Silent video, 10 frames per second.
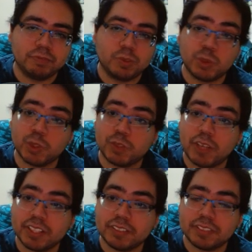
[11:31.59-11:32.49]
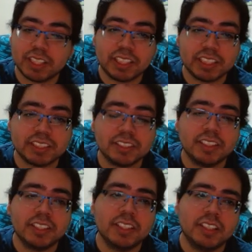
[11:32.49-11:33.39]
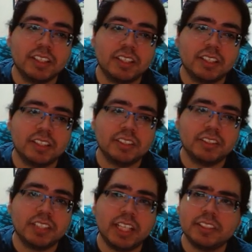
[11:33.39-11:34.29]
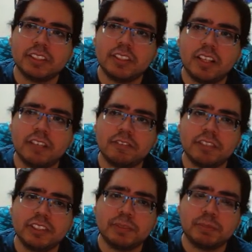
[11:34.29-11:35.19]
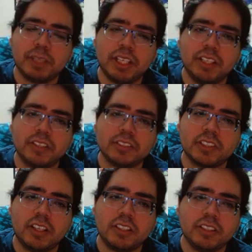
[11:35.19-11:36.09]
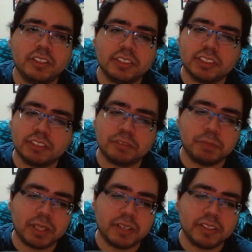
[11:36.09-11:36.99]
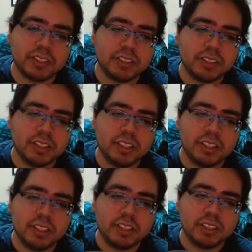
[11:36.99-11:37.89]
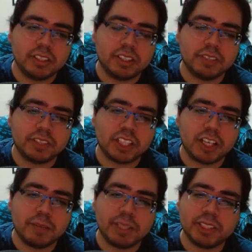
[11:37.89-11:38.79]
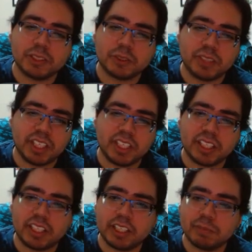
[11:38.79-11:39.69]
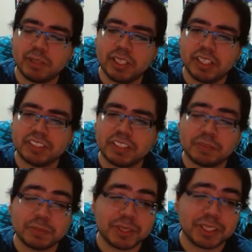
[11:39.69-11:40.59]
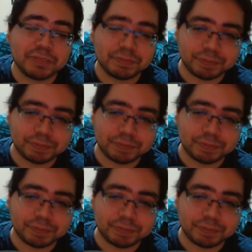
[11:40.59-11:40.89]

which is fine. I liked it. Yeah, it's a lot of fun to play. There's a lot of good stuff about it. The combat's great. I like playing as everybody.